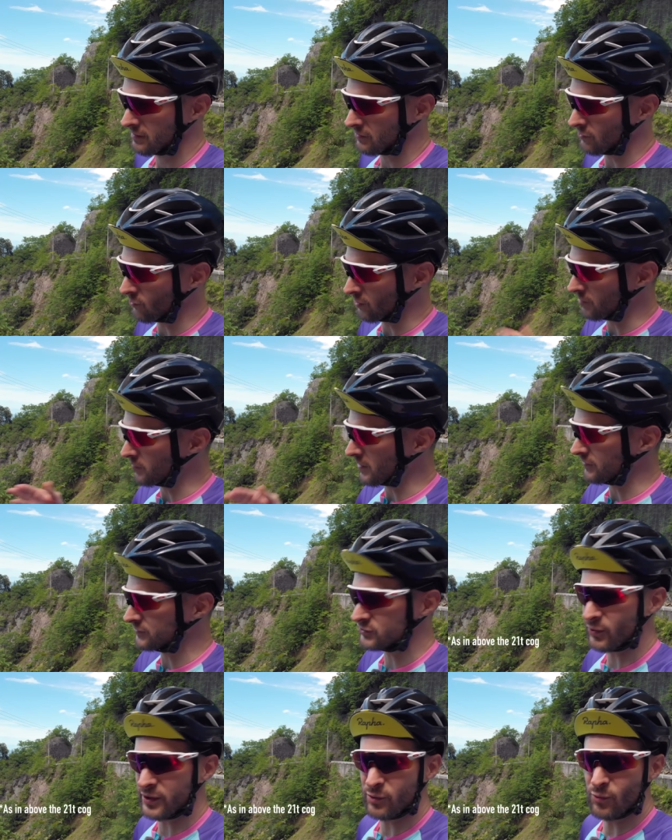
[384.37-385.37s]
going above
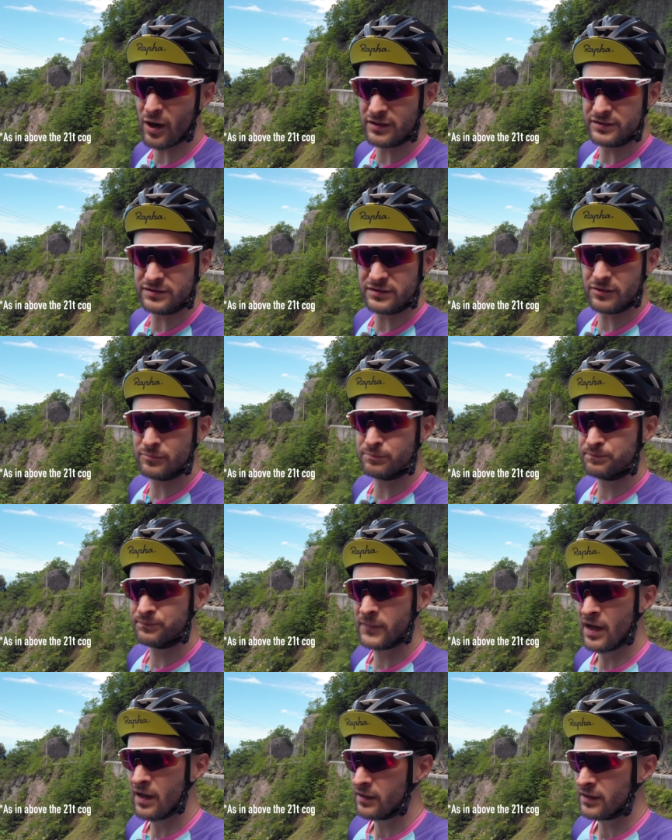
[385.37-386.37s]
21, so
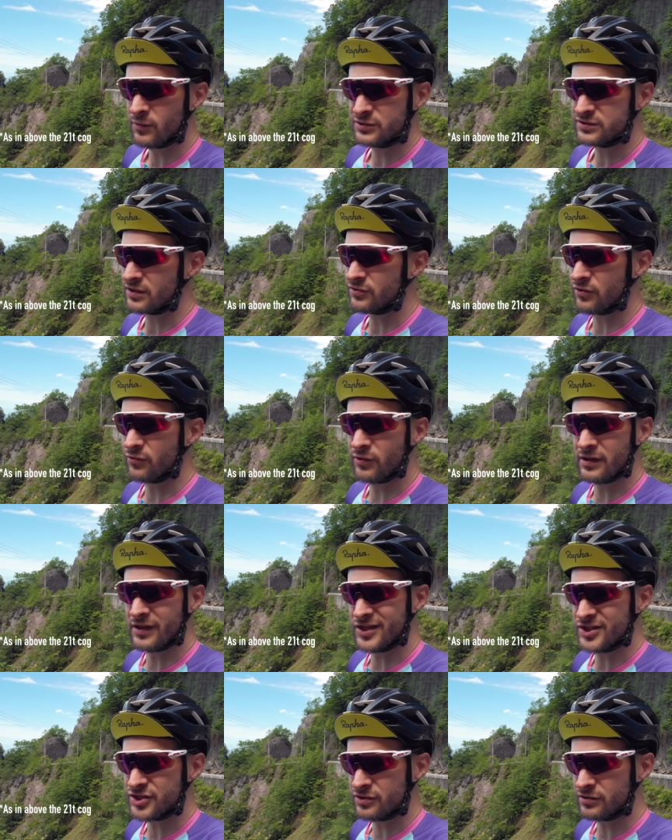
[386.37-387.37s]
that was not a real
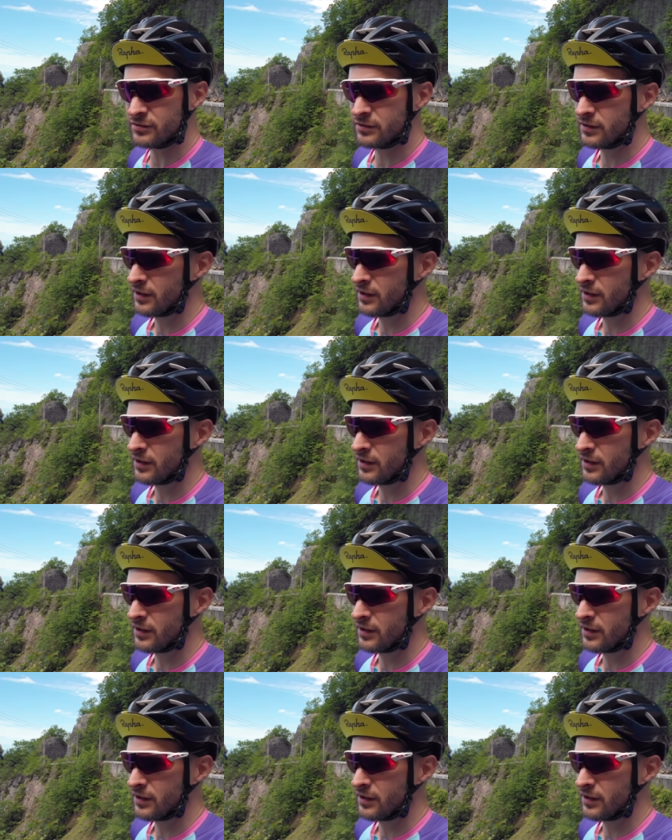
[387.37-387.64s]
issue.